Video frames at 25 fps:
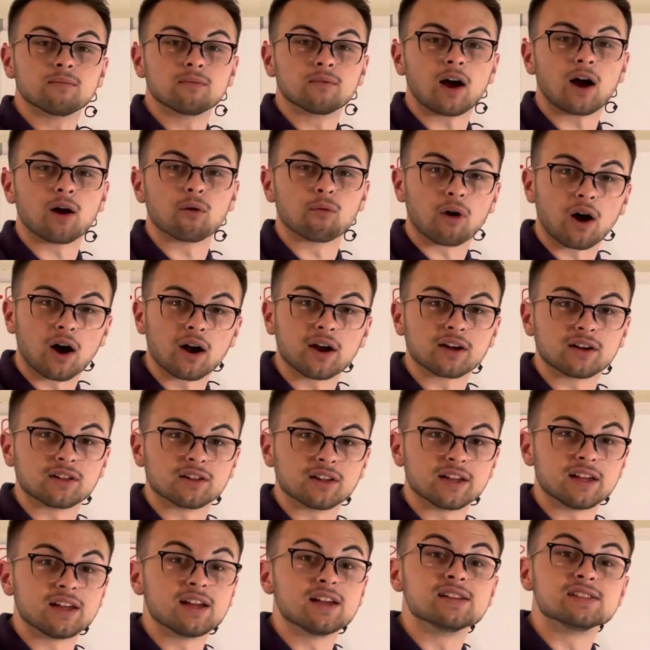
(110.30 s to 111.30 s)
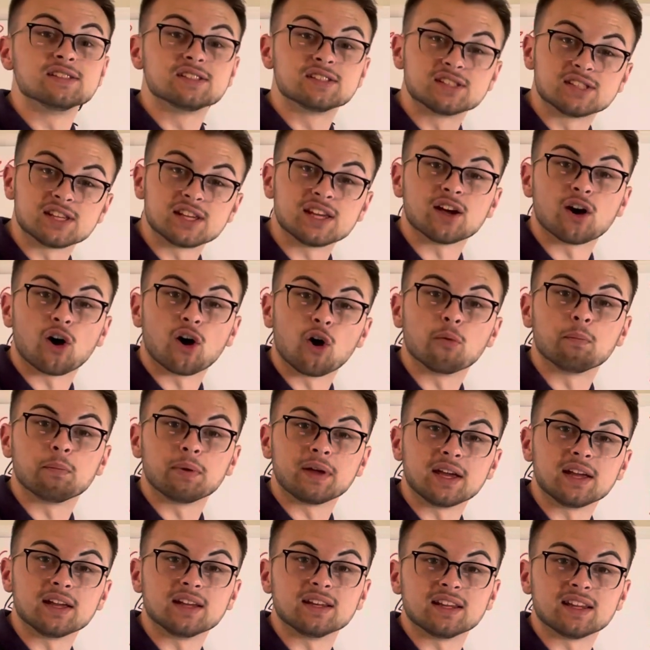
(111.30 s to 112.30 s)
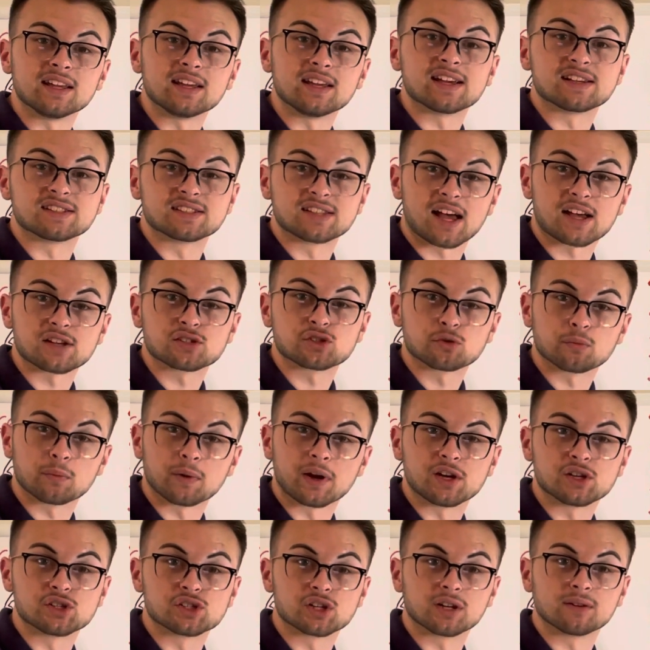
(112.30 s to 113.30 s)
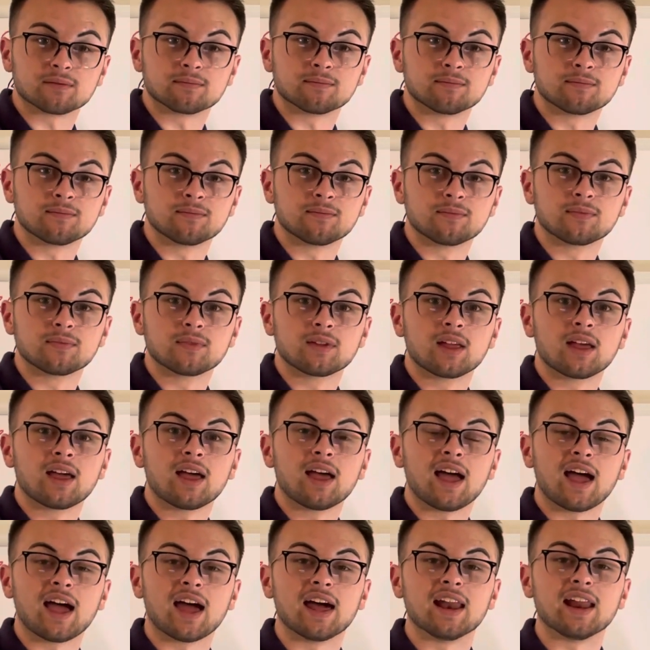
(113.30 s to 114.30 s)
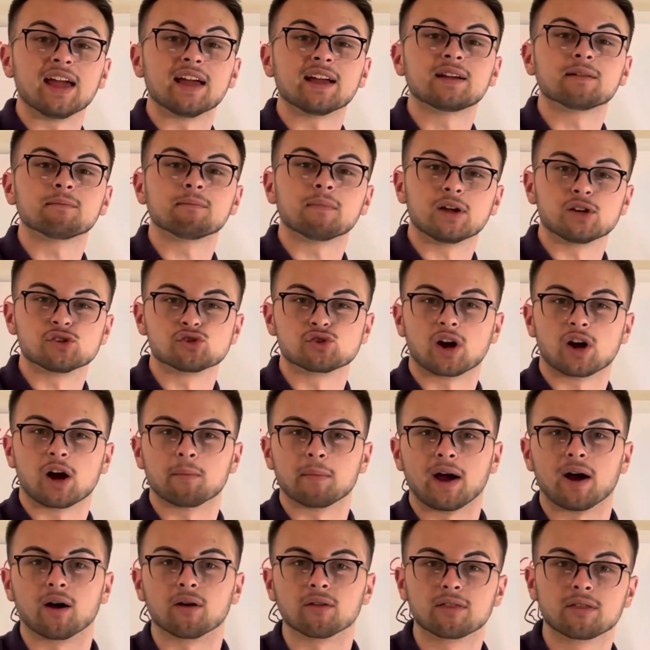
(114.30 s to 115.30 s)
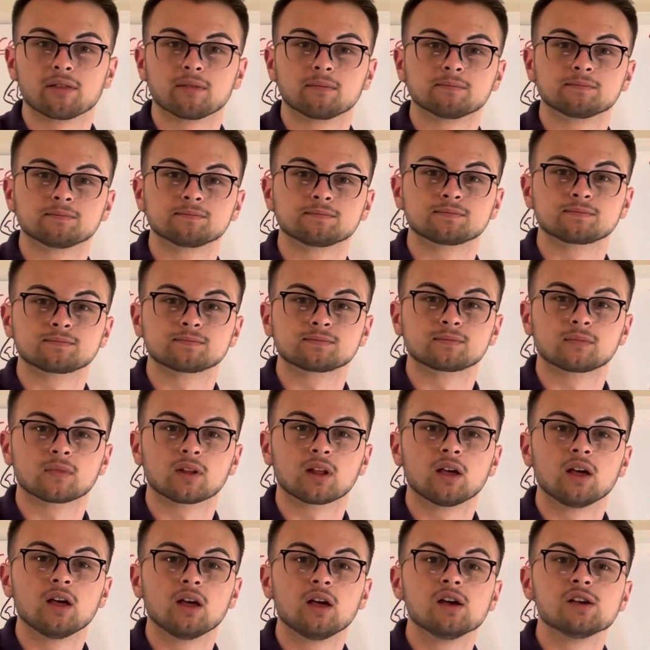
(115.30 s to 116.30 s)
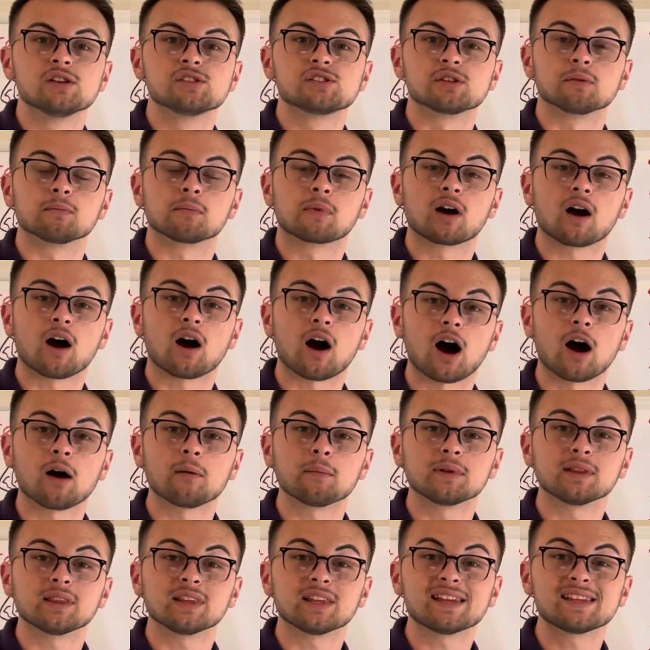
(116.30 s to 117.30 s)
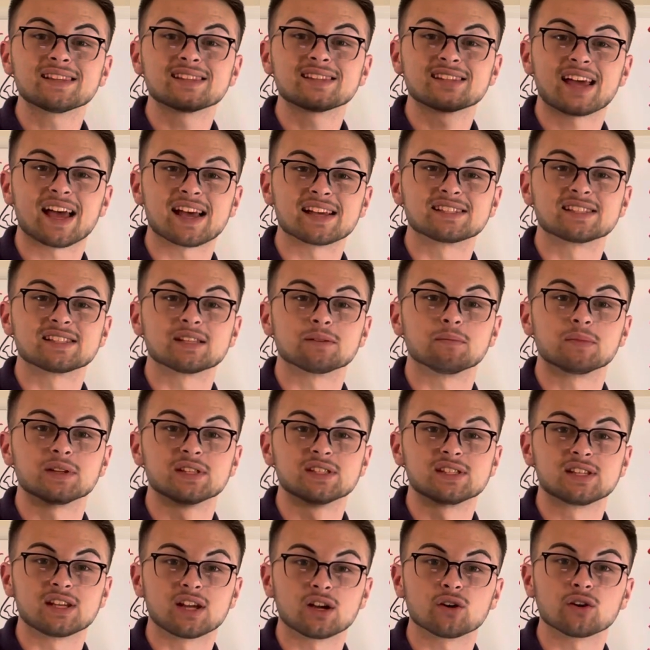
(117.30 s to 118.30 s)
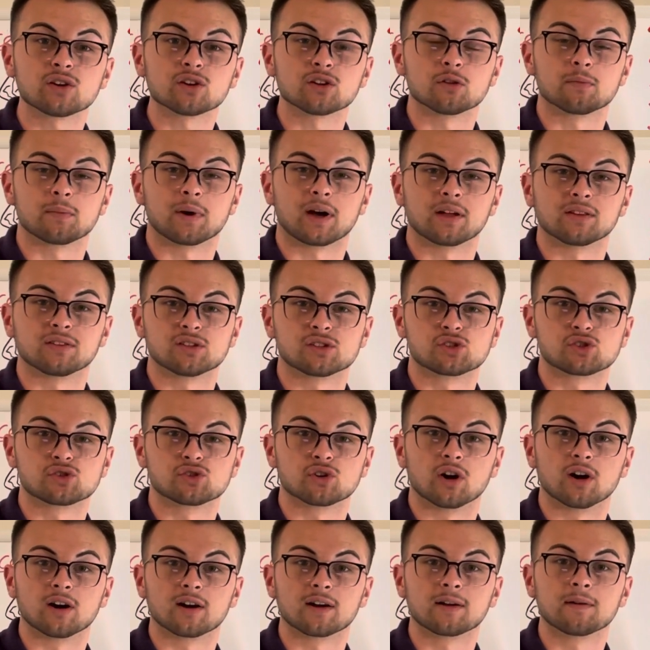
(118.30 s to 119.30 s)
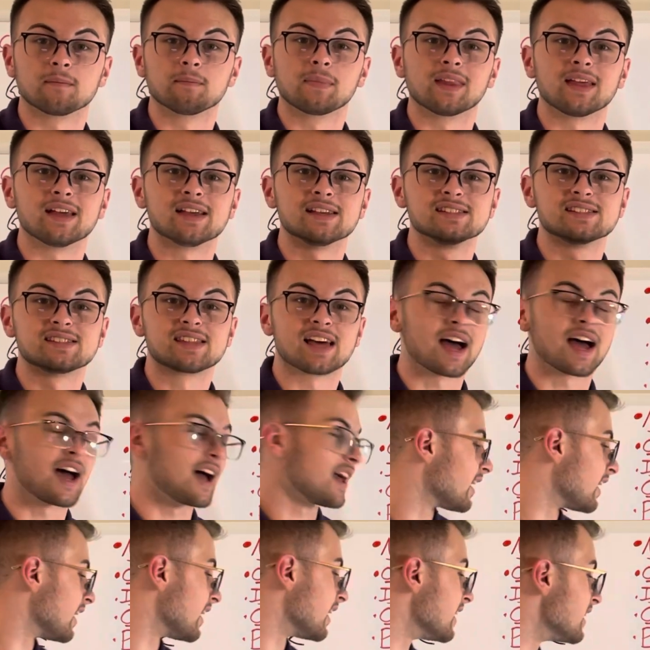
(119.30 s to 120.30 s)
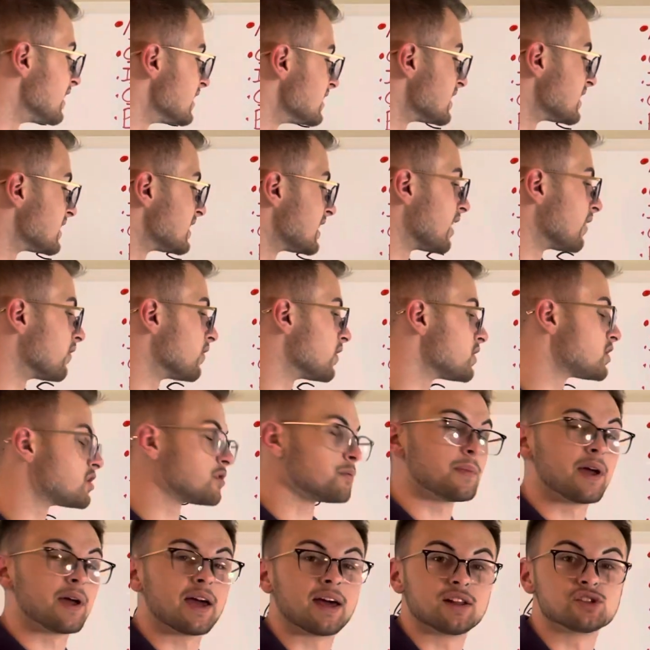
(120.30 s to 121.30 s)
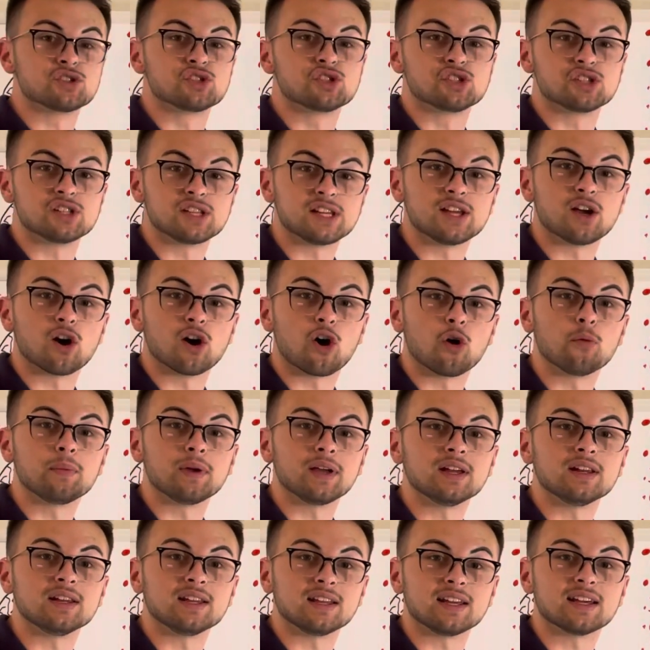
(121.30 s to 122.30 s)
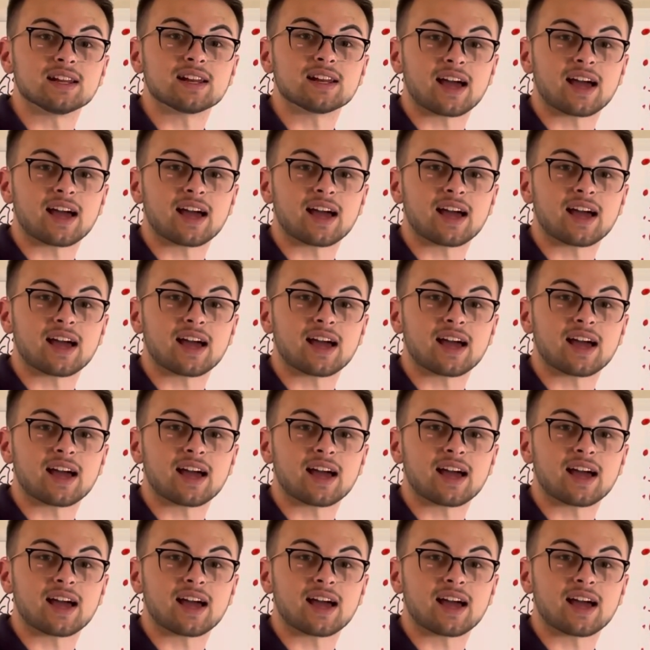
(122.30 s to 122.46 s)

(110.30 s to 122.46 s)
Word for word: ironically, COPD exacerbation headache, and dry mouth. Some commonly tested material about this drug is that it is given to manage COPD and